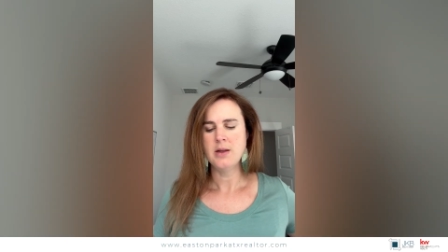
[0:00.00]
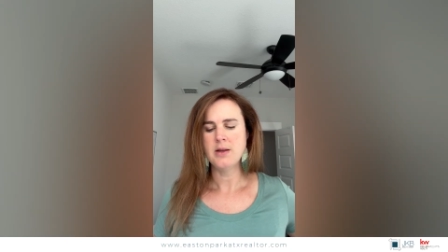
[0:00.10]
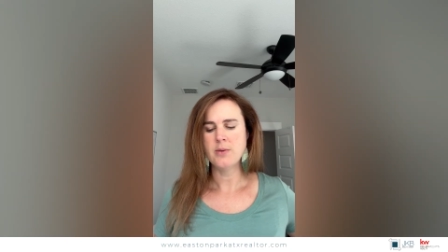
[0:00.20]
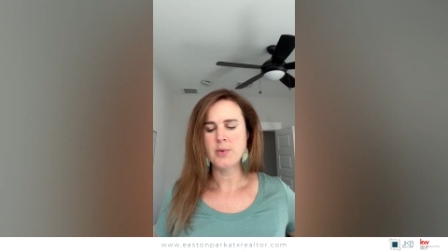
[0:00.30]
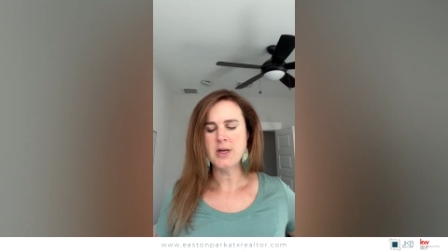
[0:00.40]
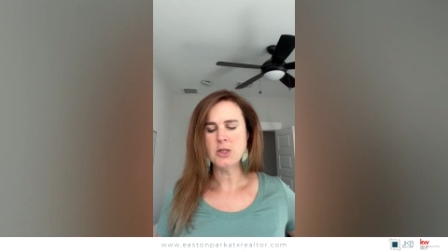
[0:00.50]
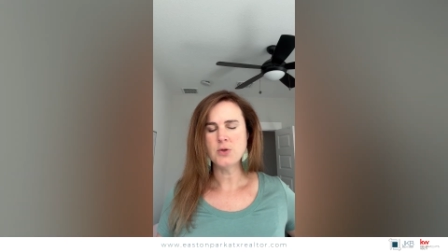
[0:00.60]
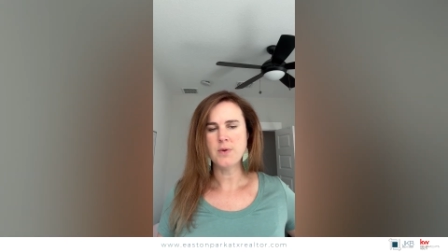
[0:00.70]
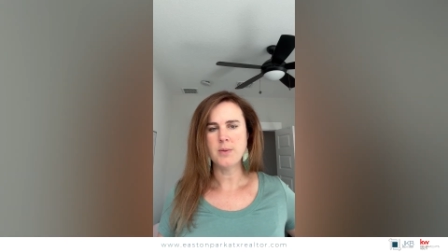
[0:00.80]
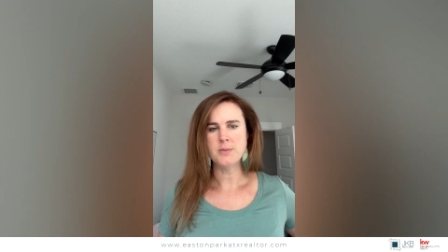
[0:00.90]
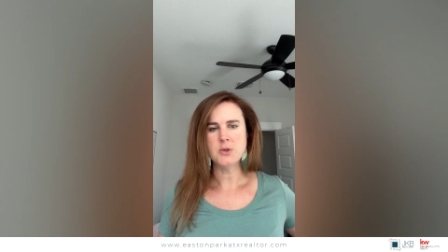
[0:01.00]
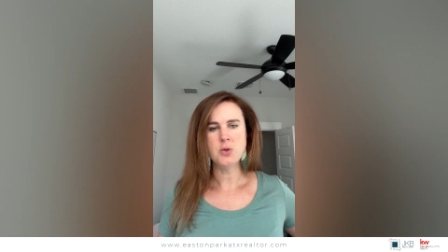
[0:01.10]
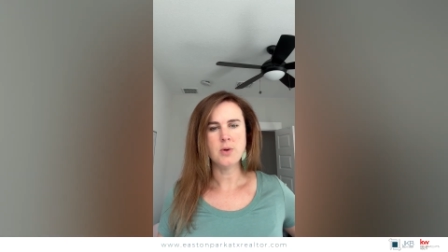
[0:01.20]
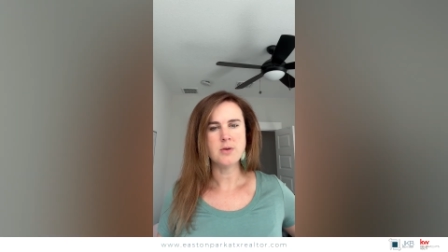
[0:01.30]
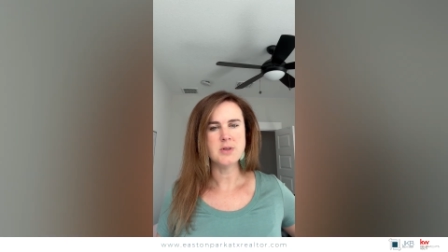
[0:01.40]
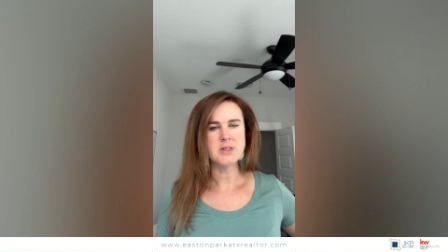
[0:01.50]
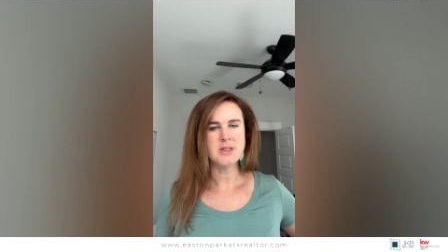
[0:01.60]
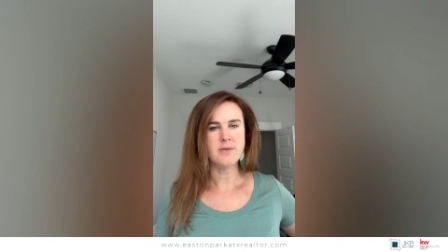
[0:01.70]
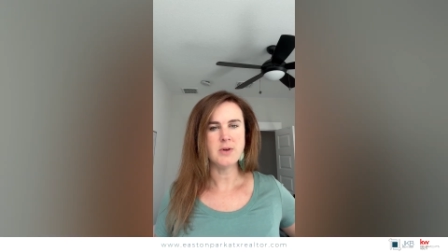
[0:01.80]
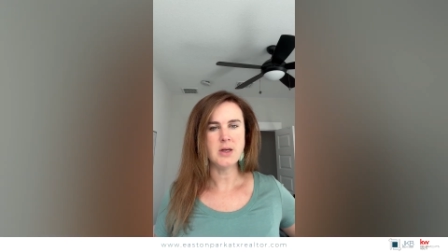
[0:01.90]
they range from
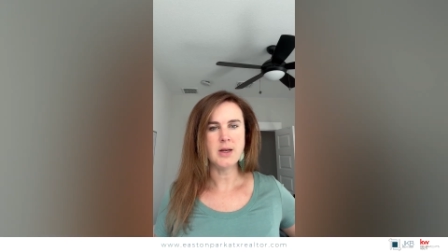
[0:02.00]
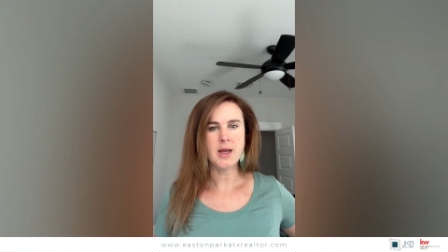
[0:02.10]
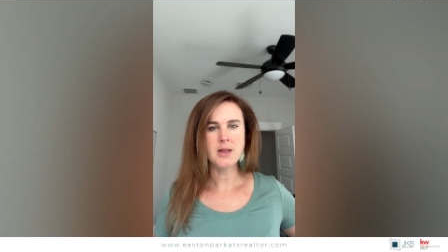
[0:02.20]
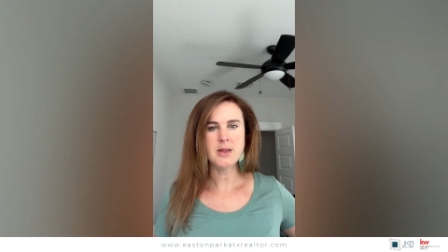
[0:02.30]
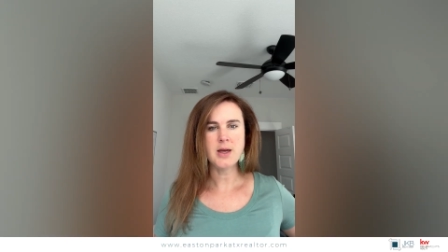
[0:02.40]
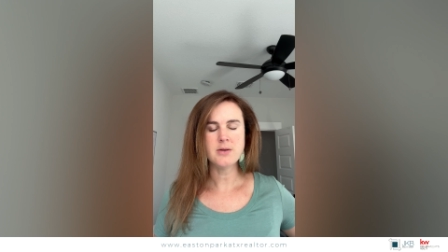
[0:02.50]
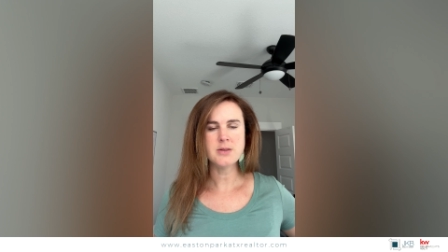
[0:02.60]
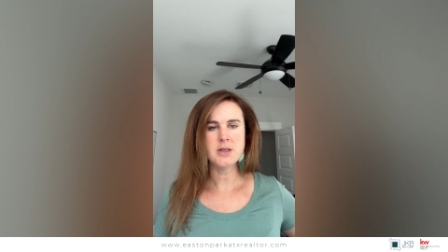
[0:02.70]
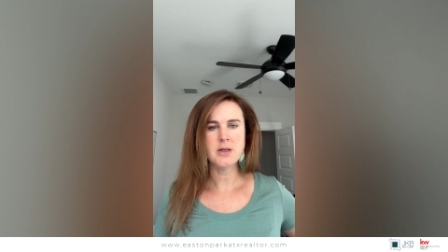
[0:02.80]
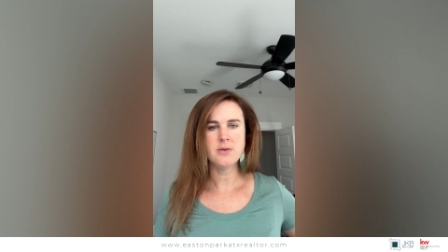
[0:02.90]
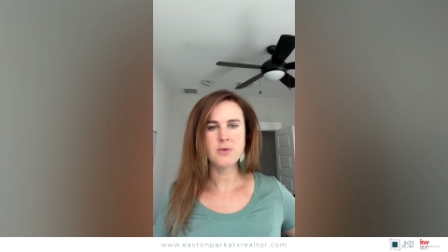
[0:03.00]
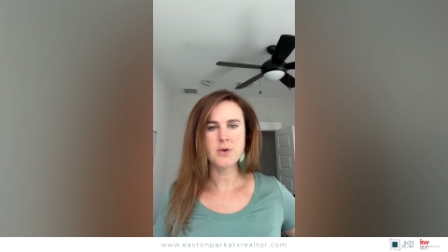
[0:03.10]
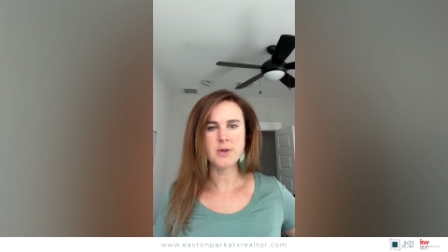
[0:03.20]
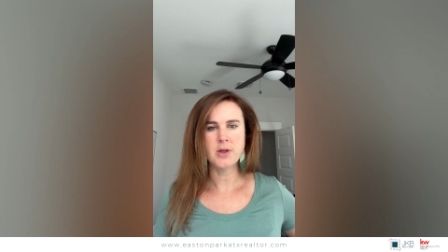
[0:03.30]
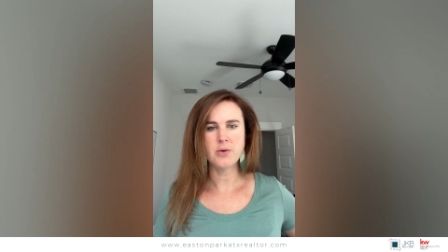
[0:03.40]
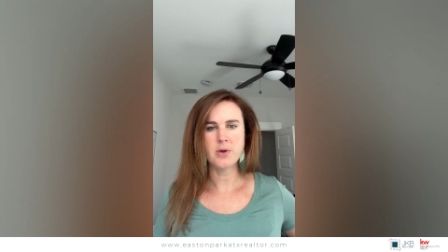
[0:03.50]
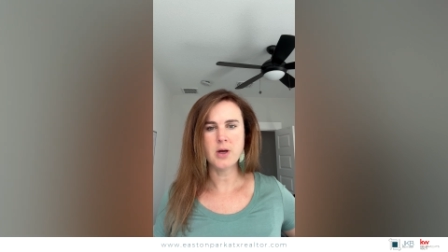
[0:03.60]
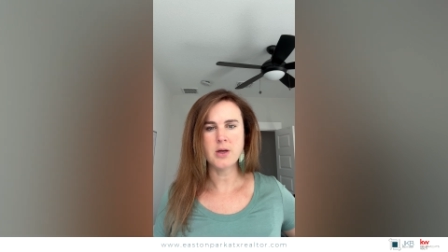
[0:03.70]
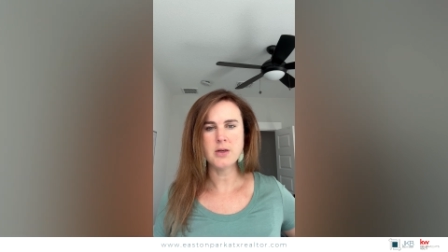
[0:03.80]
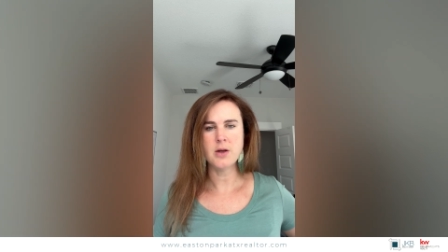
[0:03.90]
$279,000 for a little
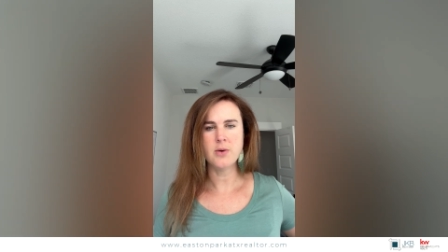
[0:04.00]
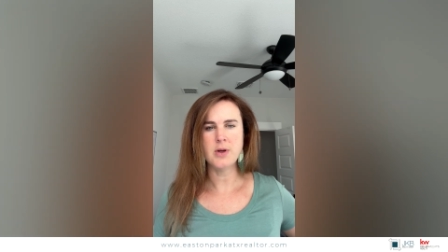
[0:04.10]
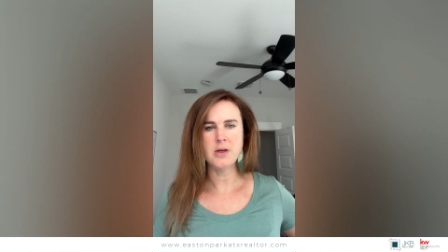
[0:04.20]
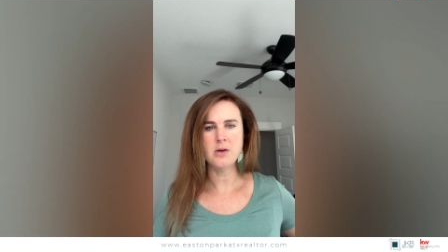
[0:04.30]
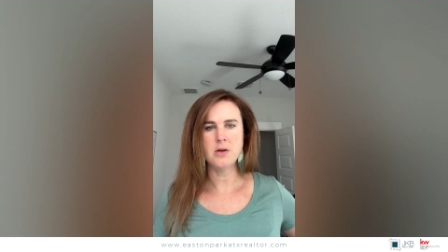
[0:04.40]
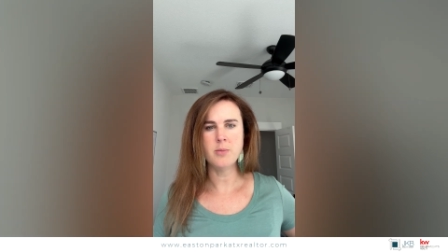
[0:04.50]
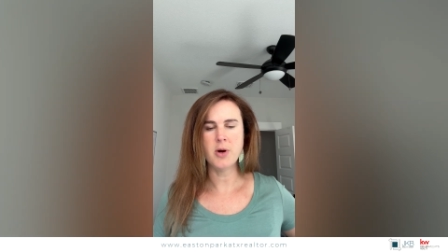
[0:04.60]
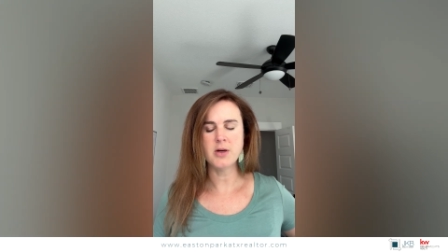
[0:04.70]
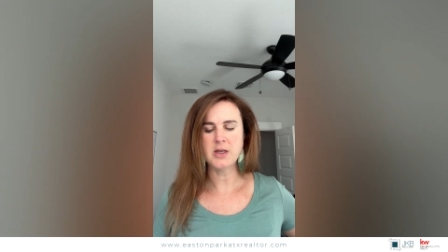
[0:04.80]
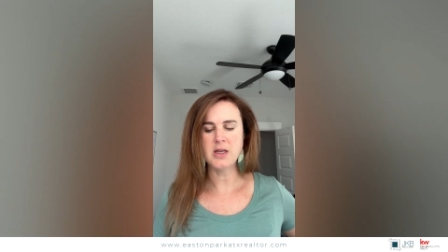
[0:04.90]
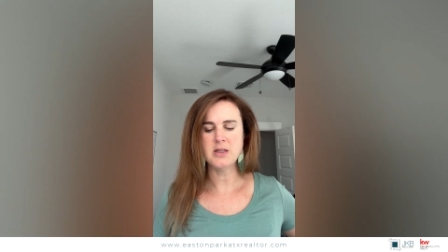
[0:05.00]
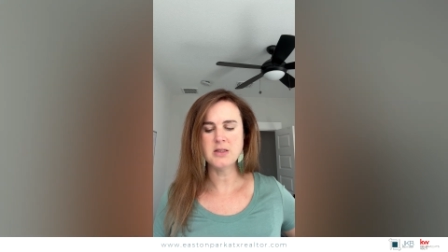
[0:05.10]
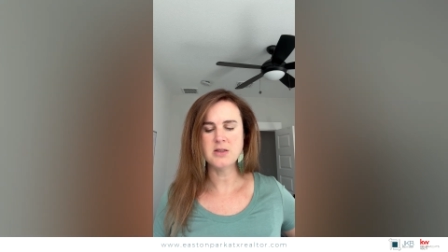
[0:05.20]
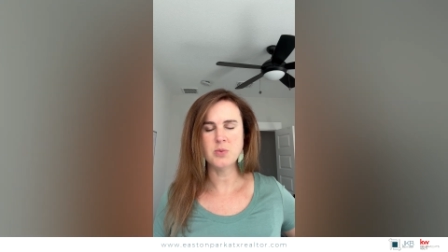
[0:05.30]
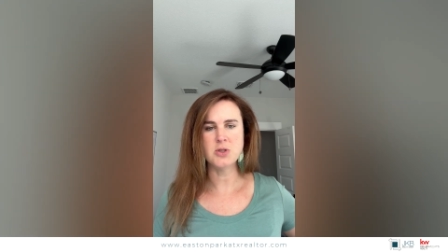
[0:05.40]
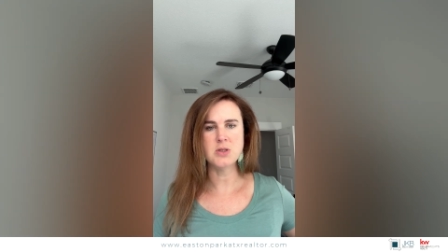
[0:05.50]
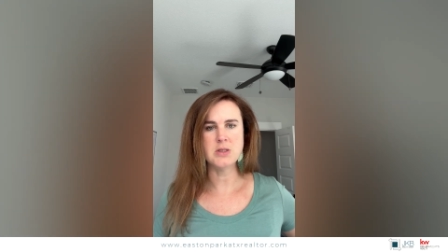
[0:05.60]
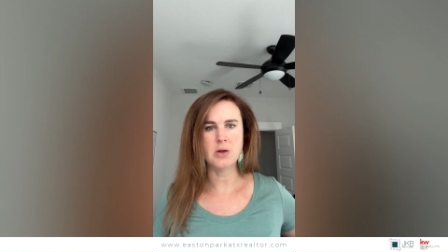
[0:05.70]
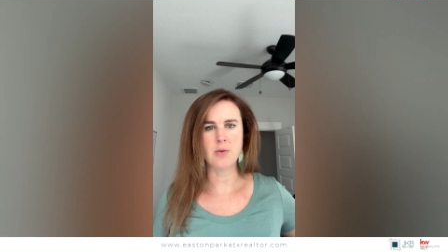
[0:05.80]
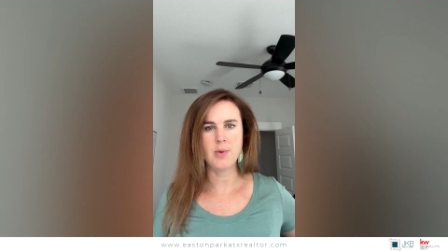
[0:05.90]
condo in Union Park East, which is
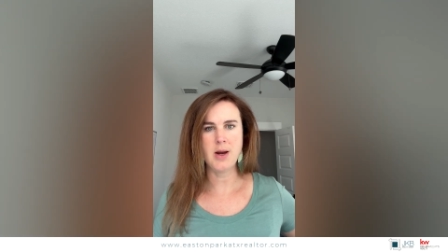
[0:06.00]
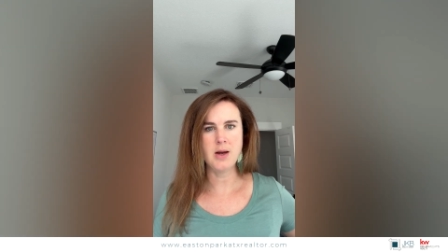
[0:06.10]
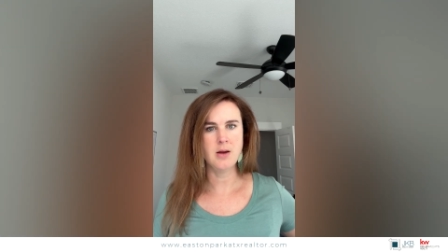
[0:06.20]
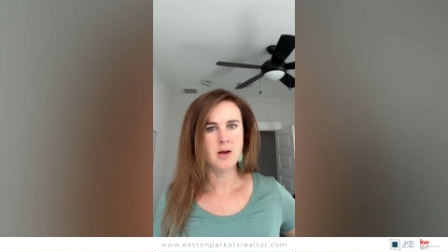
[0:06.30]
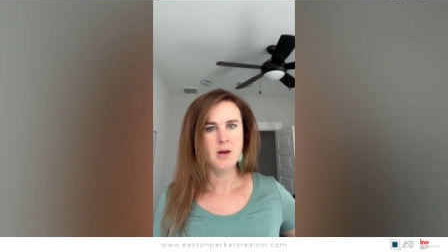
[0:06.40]
a great